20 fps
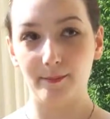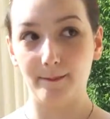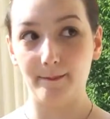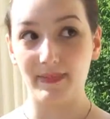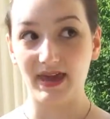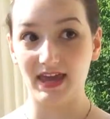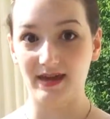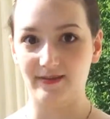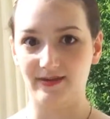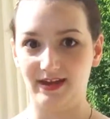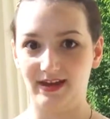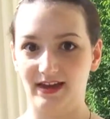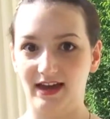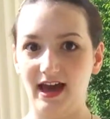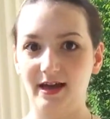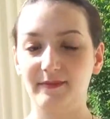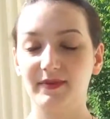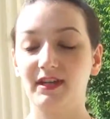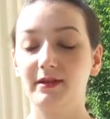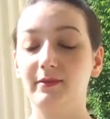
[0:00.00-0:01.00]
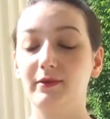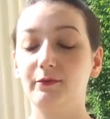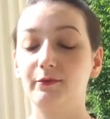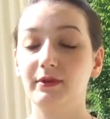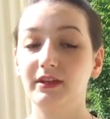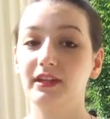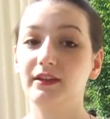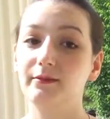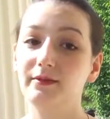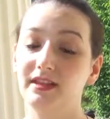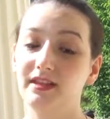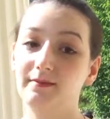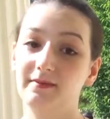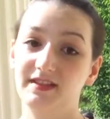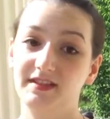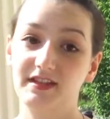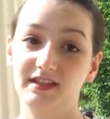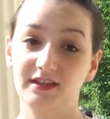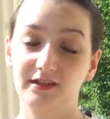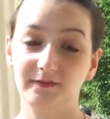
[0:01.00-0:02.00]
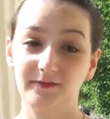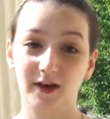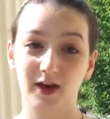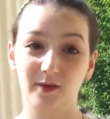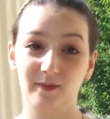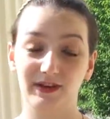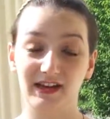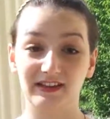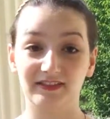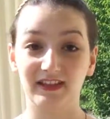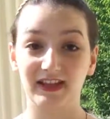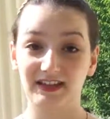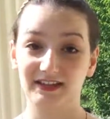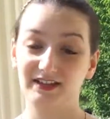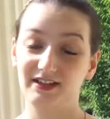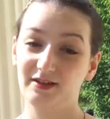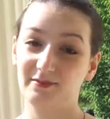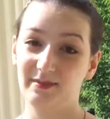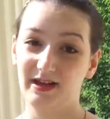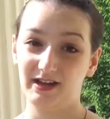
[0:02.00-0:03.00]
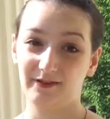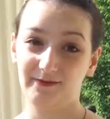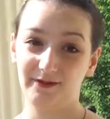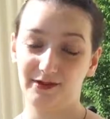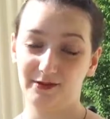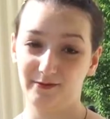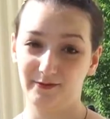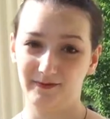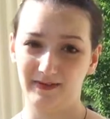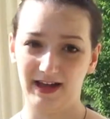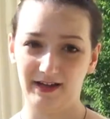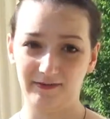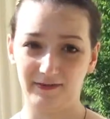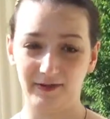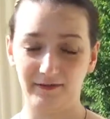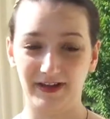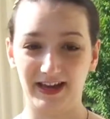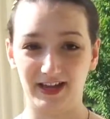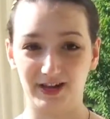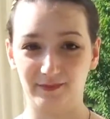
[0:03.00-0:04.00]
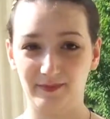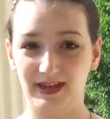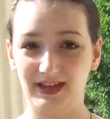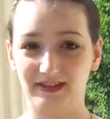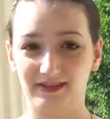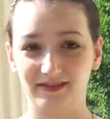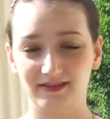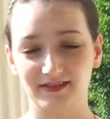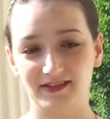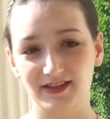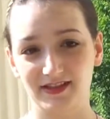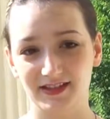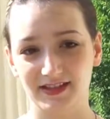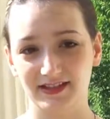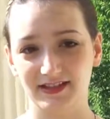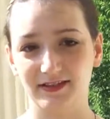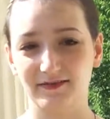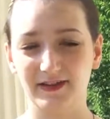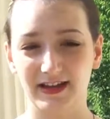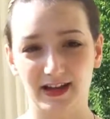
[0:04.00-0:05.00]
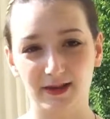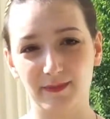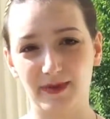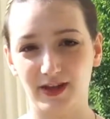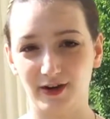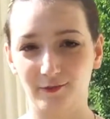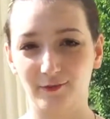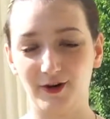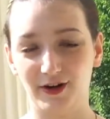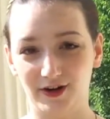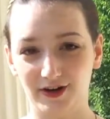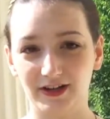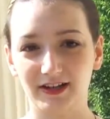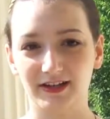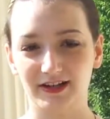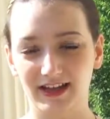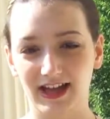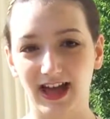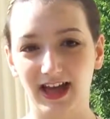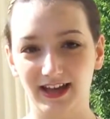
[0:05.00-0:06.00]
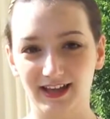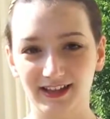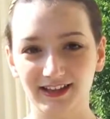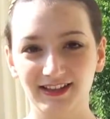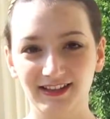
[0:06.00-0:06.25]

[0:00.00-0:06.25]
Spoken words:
Maybe. I'm going to be really, really busy in the fall, but I'd like to come back for the revival if I can make the work. Yeah.